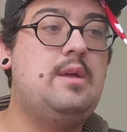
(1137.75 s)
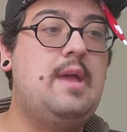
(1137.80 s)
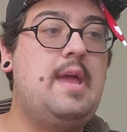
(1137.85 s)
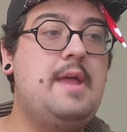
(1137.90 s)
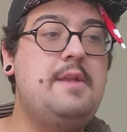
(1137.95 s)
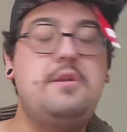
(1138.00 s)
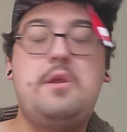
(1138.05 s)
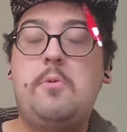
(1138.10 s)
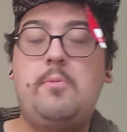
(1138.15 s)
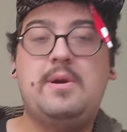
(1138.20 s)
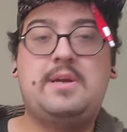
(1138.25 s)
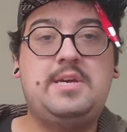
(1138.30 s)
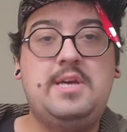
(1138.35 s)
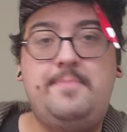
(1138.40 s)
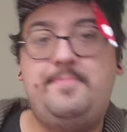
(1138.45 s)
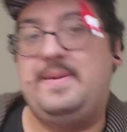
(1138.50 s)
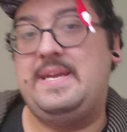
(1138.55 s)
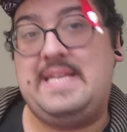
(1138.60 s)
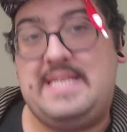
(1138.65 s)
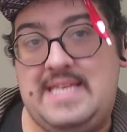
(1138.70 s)
And no one
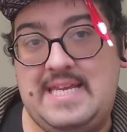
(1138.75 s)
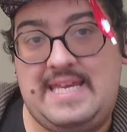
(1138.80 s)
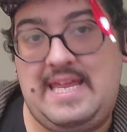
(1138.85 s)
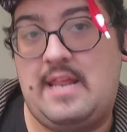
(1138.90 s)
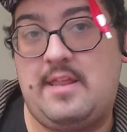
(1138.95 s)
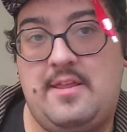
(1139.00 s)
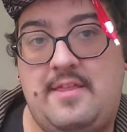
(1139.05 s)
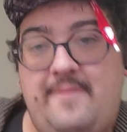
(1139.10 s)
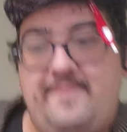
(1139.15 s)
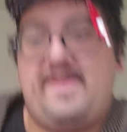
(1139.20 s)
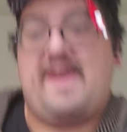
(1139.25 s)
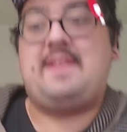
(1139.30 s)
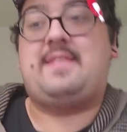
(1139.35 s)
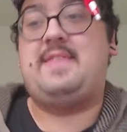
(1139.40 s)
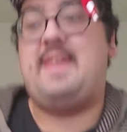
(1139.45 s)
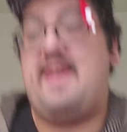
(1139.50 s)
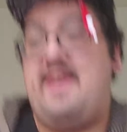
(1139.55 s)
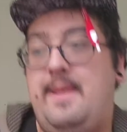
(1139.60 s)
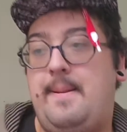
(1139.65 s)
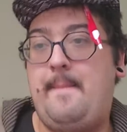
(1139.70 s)
could piece together the fact
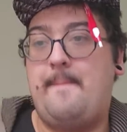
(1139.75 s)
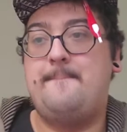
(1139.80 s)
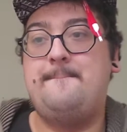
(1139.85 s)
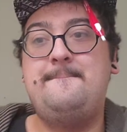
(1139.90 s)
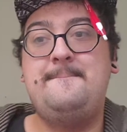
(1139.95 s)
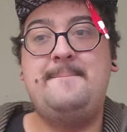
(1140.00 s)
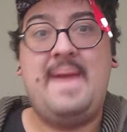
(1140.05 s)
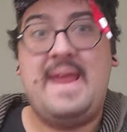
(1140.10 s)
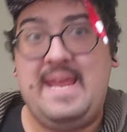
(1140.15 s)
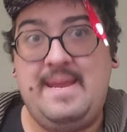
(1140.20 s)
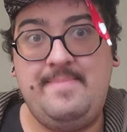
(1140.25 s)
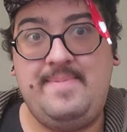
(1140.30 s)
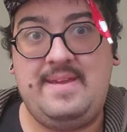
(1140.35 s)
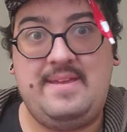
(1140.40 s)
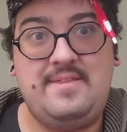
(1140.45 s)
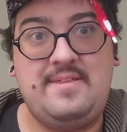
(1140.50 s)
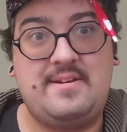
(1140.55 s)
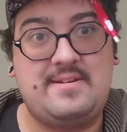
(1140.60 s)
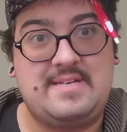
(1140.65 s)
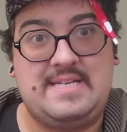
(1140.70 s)
that maybe
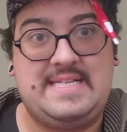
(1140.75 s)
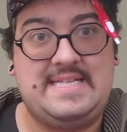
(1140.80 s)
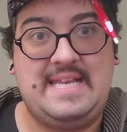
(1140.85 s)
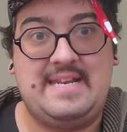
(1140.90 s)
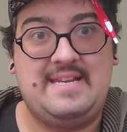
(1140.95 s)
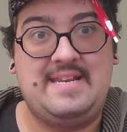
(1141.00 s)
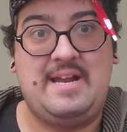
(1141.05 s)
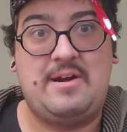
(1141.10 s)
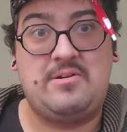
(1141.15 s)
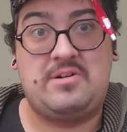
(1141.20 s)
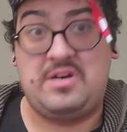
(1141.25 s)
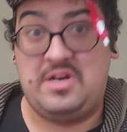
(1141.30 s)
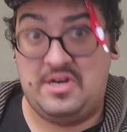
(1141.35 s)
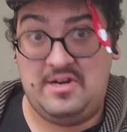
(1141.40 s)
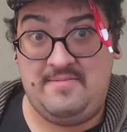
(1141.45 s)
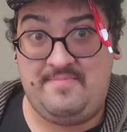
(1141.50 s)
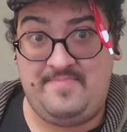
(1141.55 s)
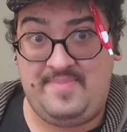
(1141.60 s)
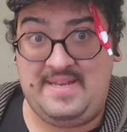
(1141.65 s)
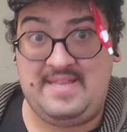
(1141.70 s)
the Citadel
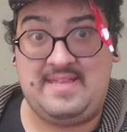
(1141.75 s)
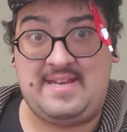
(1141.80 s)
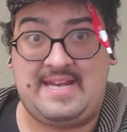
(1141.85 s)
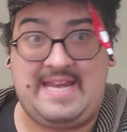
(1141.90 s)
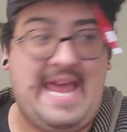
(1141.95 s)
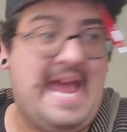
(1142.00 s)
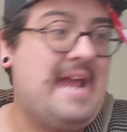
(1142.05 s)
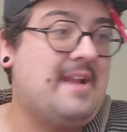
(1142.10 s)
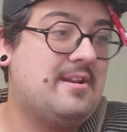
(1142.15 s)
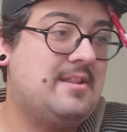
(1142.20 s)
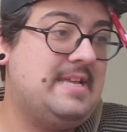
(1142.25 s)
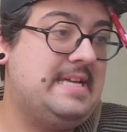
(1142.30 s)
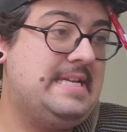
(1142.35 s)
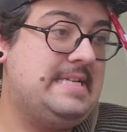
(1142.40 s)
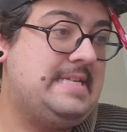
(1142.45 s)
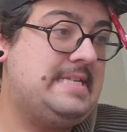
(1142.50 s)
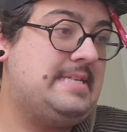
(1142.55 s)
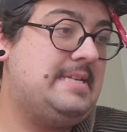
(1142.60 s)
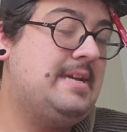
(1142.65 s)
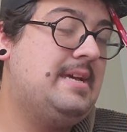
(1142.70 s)
could be the
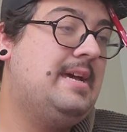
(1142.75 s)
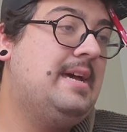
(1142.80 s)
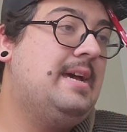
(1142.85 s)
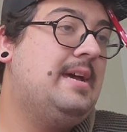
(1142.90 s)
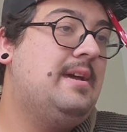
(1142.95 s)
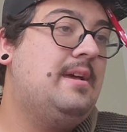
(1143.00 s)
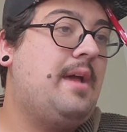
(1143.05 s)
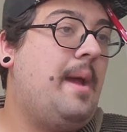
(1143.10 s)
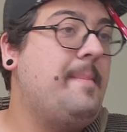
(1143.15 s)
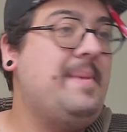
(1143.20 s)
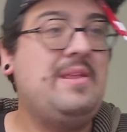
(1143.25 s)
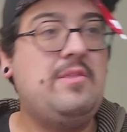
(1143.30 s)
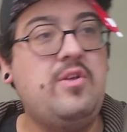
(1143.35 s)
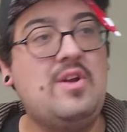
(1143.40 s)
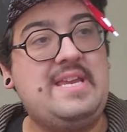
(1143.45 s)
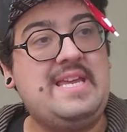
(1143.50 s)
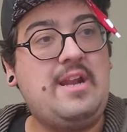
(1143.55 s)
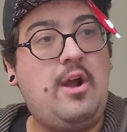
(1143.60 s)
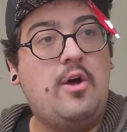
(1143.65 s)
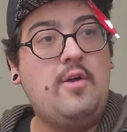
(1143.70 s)
catalyst. I mean,
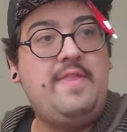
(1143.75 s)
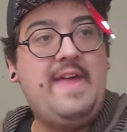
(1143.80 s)
look at all